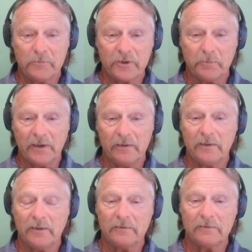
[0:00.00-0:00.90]
So
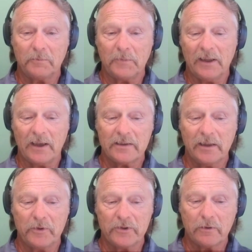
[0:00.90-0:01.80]
my last
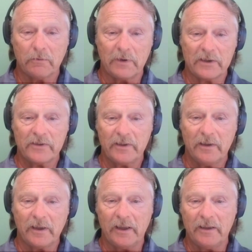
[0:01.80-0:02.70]
name is
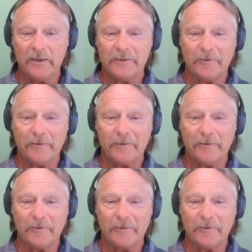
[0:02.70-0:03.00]
Kereszti, Kereszti.